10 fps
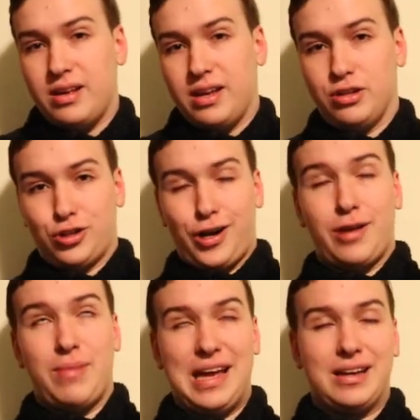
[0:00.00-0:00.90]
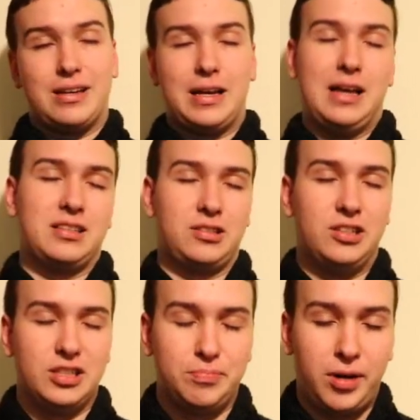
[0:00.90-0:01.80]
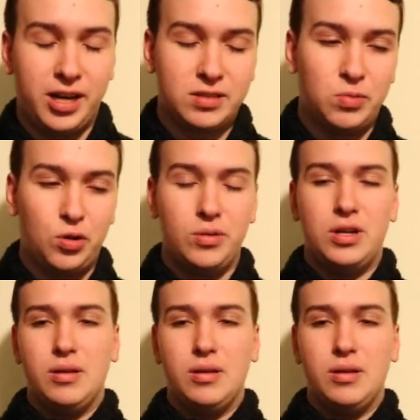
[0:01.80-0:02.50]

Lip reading: and try to make as good as possible,